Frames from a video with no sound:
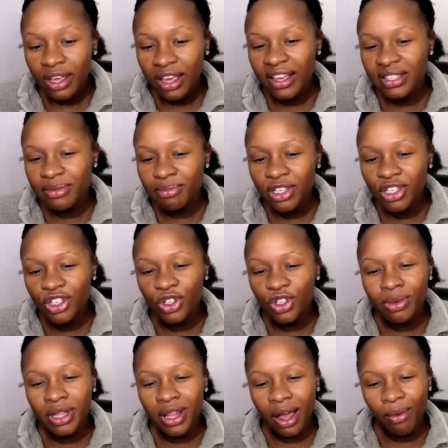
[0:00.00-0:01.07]
as much as
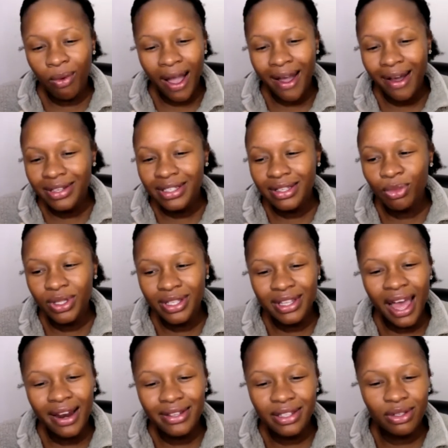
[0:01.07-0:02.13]
you be like, well, how
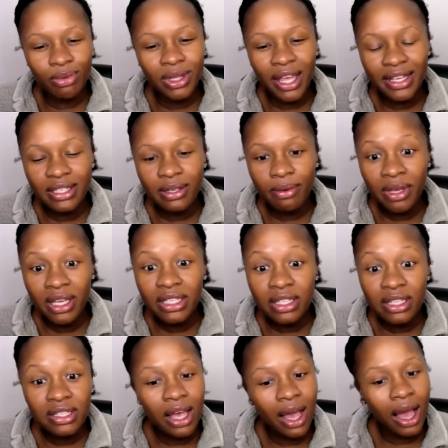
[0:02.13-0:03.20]
does this relate to
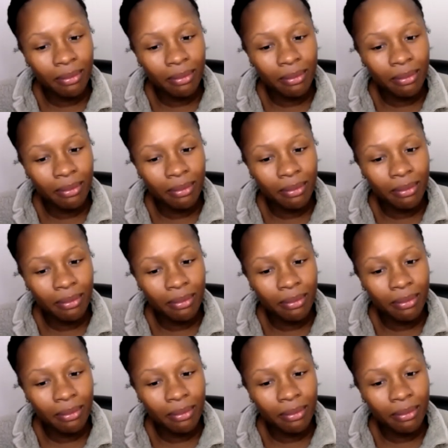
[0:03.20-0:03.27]
business?